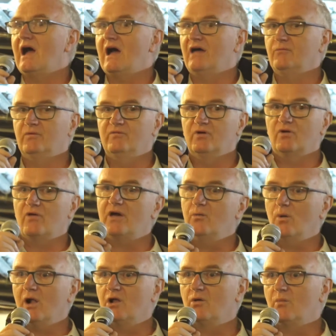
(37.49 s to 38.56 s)
and we've a great
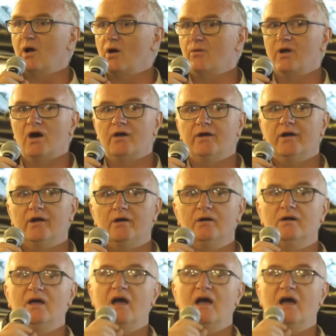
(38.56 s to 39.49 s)
welcome going on here,